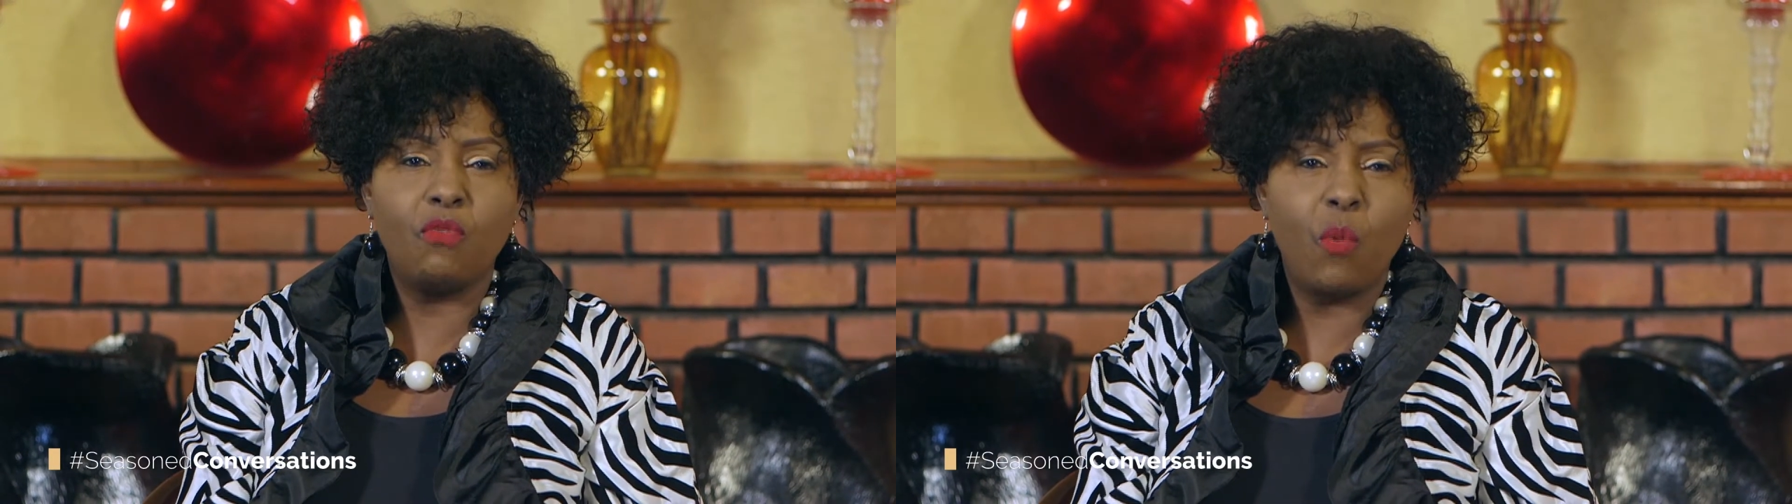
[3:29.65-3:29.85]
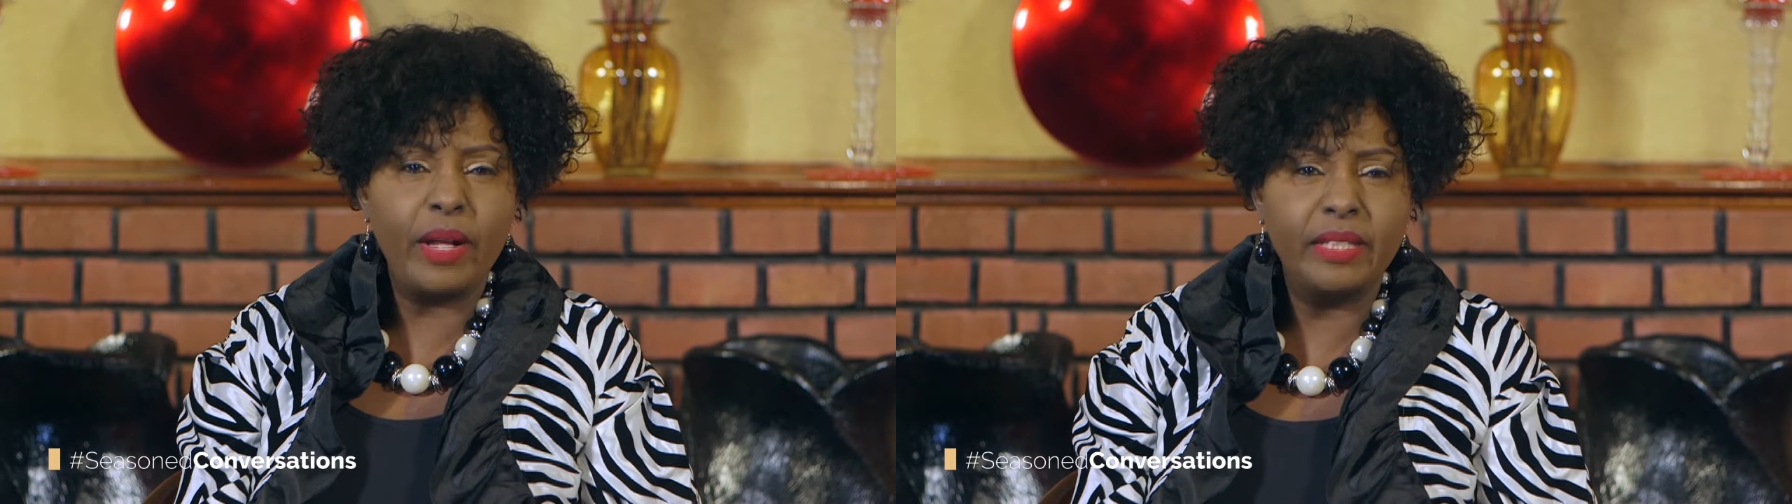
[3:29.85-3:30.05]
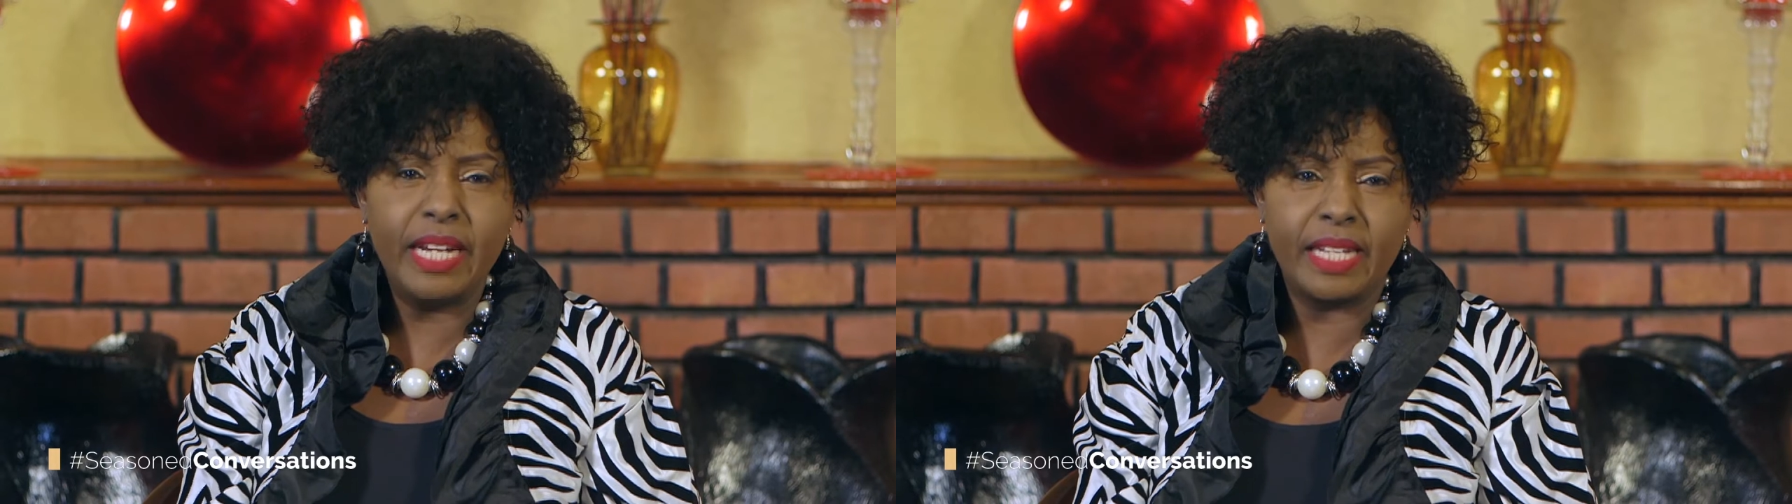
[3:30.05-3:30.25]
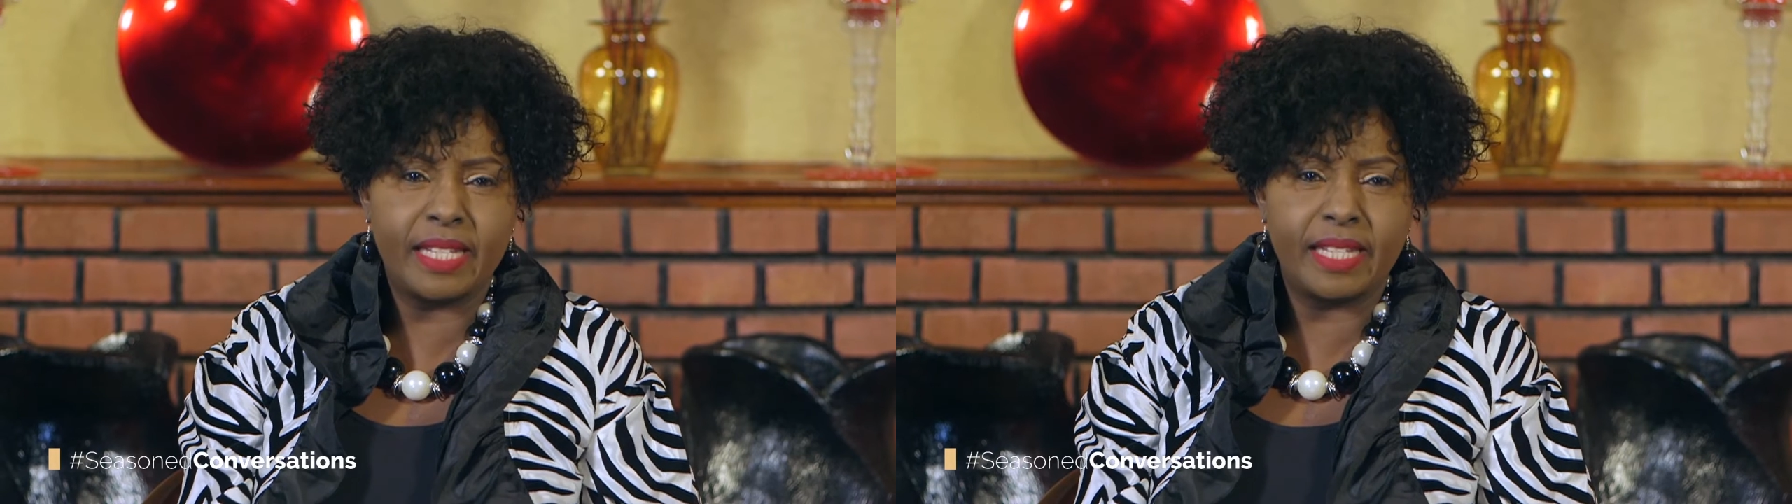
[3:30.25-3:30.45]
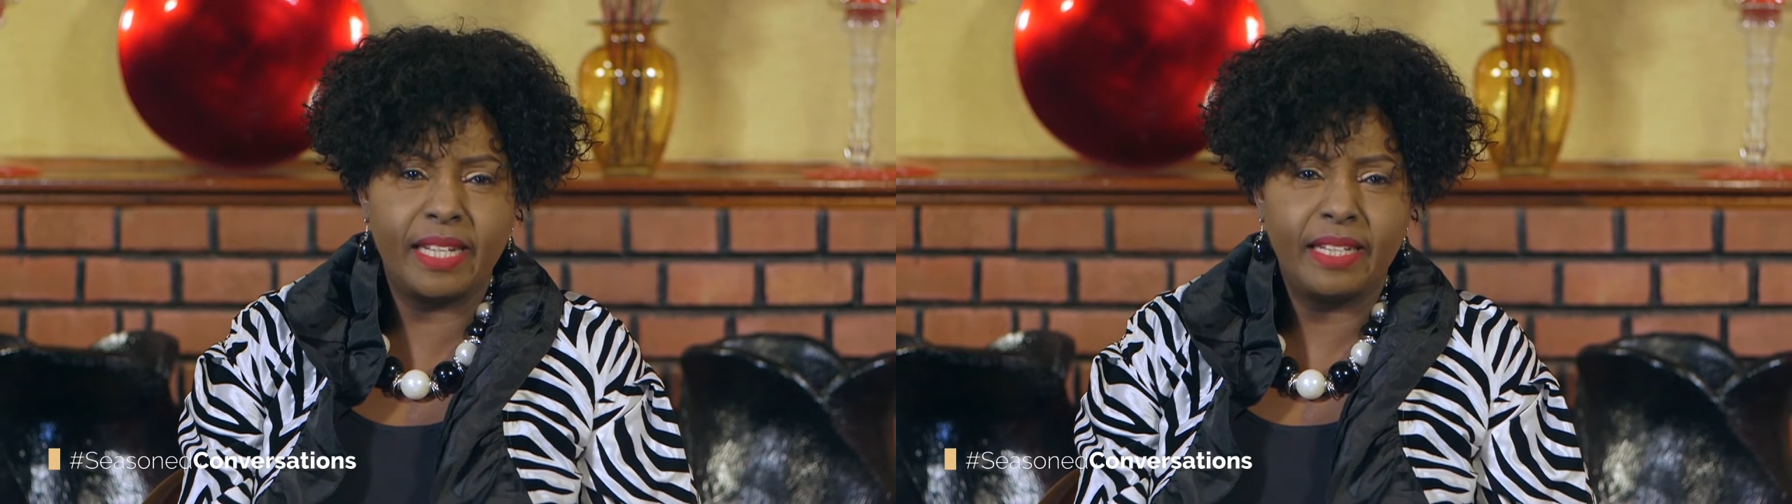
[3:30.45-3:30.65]

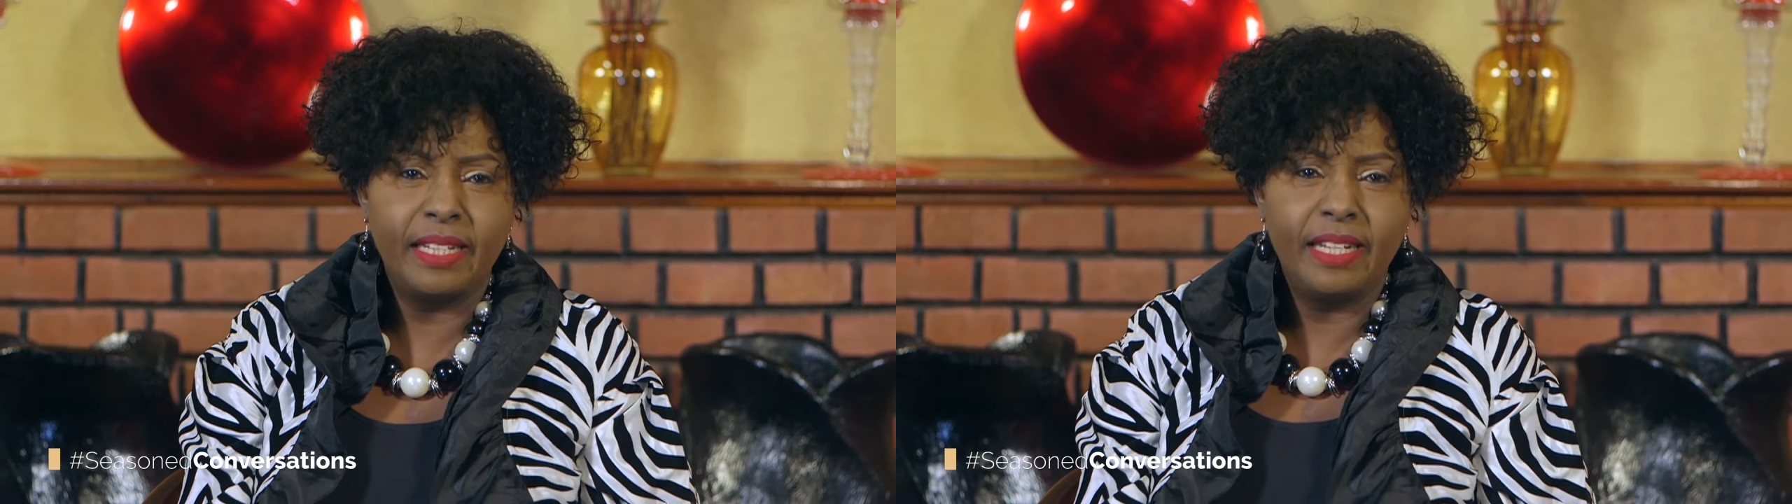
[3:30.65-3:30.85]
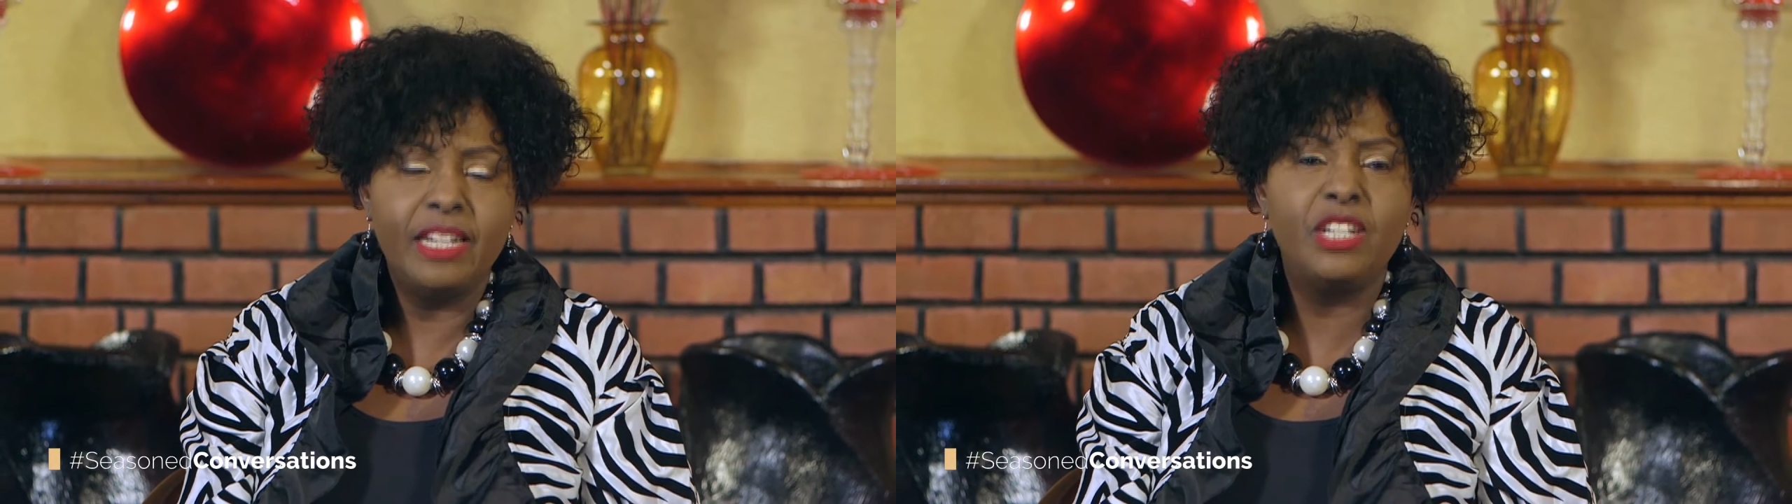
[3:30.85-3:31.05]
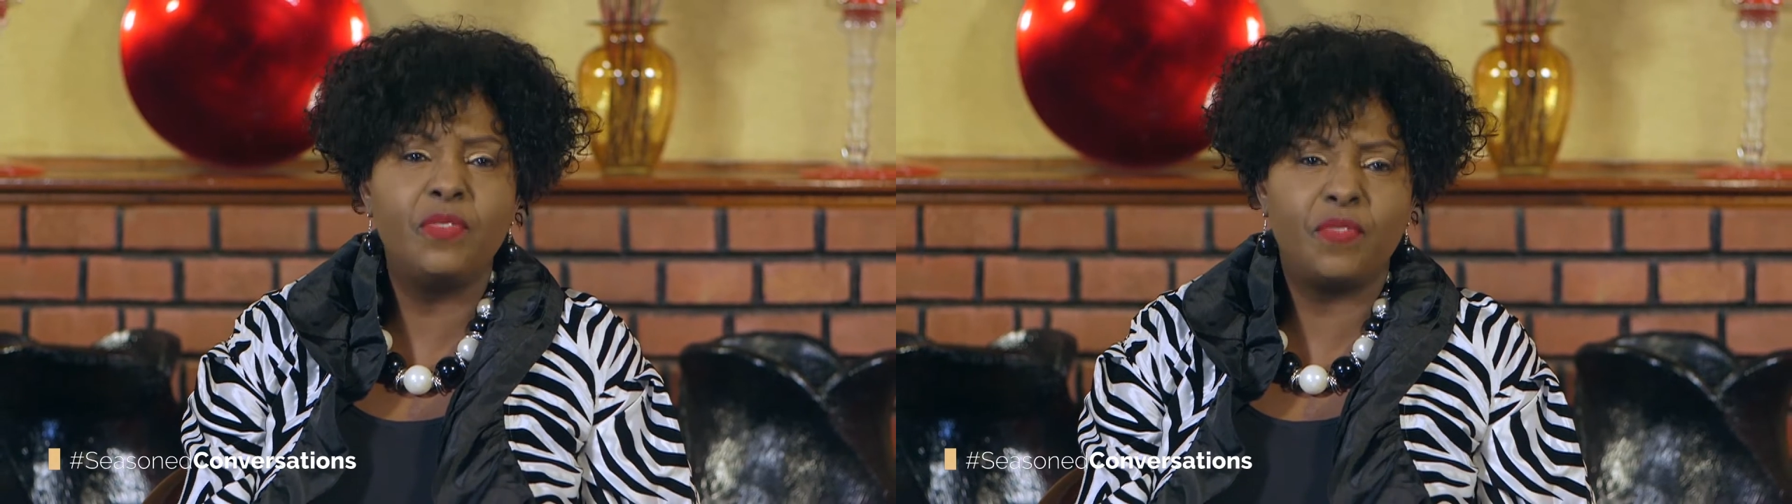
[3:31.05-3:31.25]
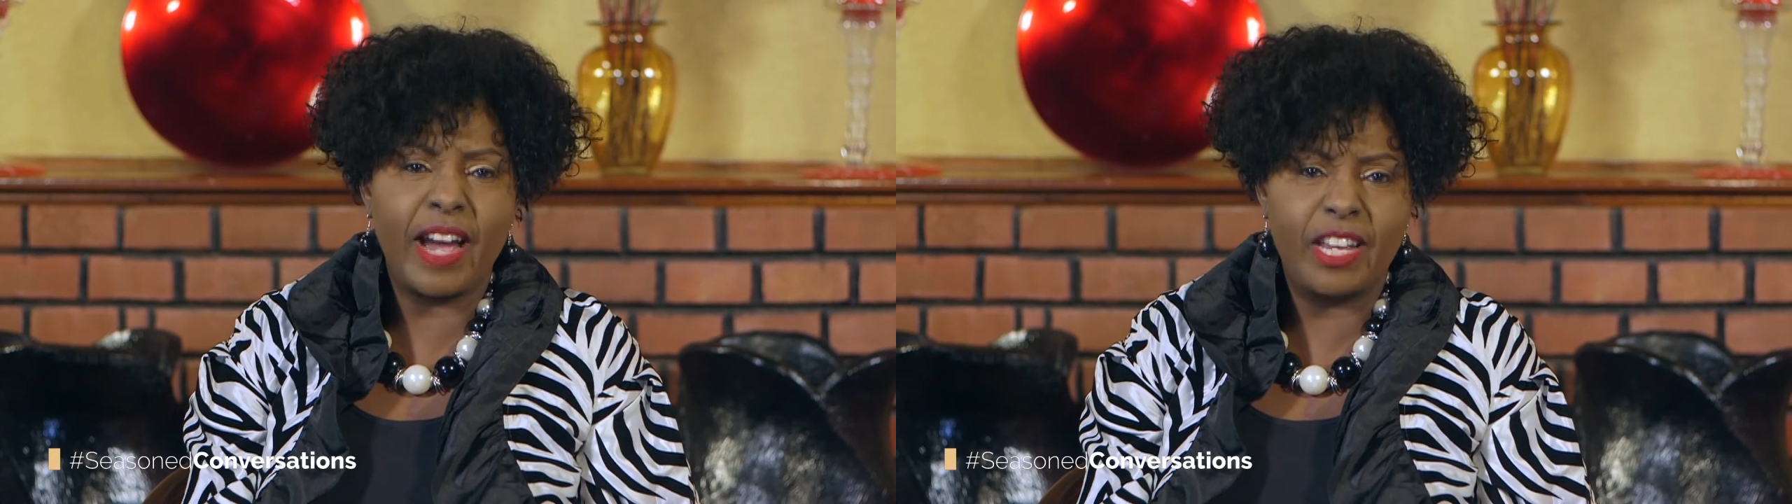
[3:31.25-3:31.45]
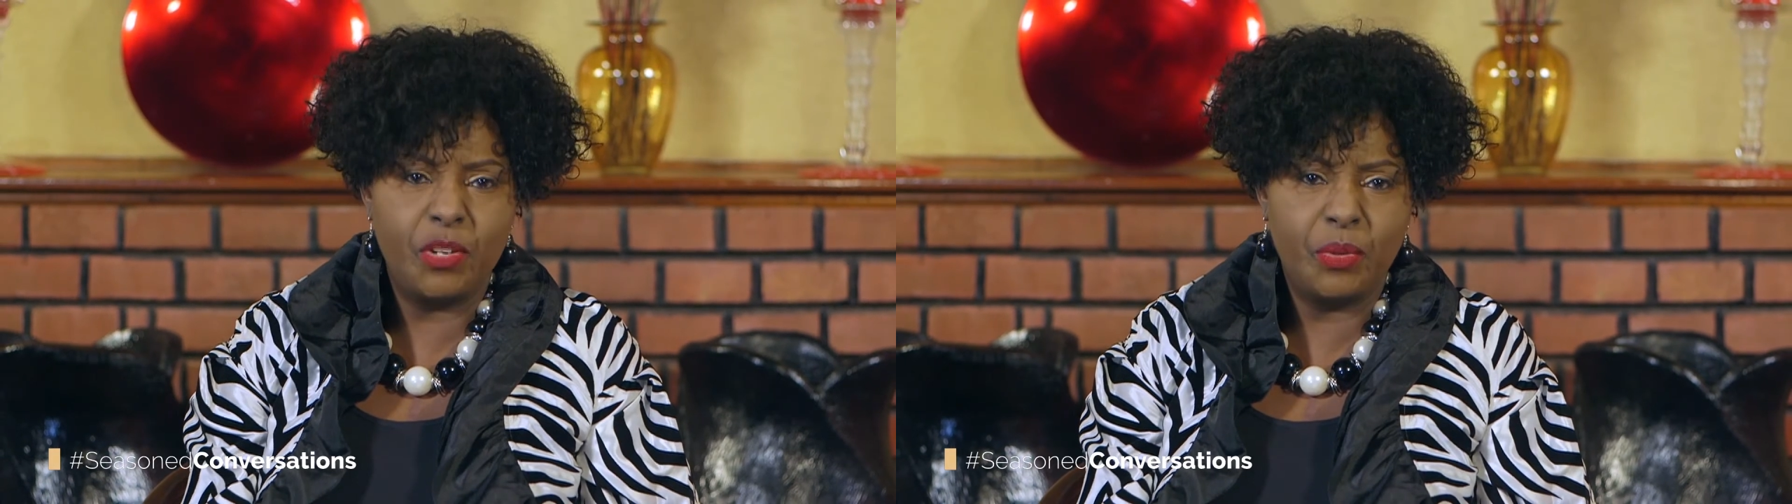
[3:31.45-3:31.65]
wellness
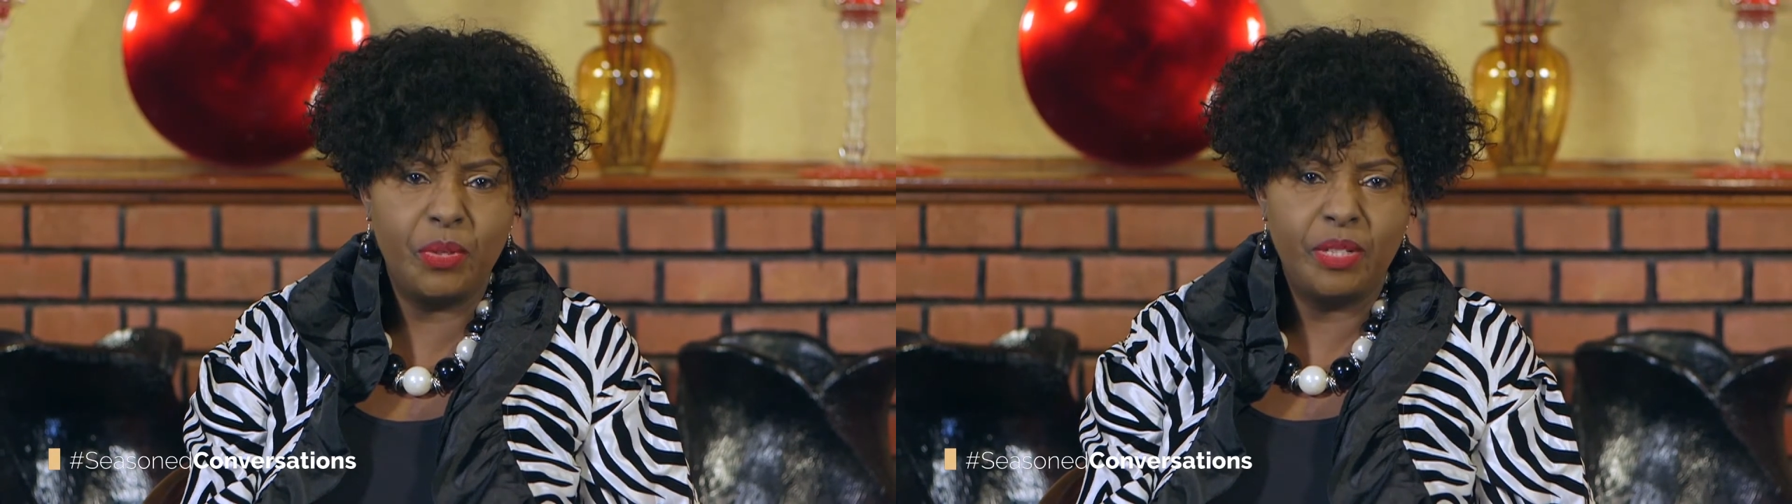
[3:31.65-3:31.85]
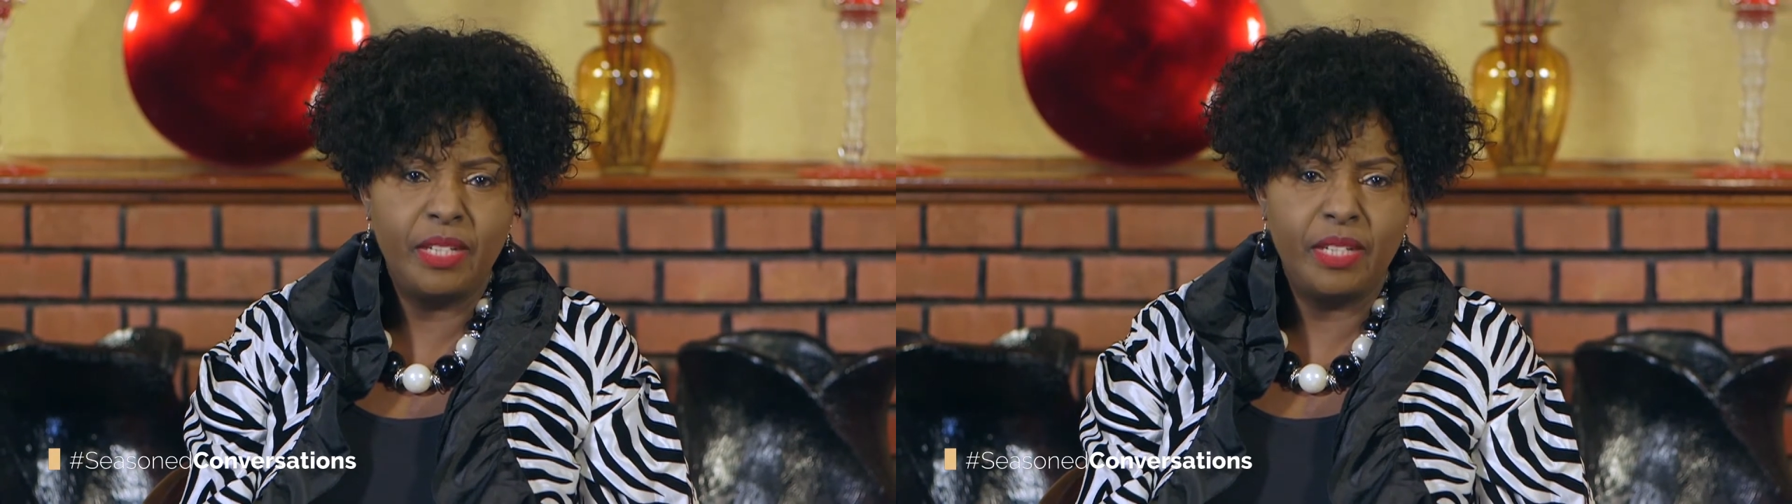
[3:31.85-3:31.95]
define you,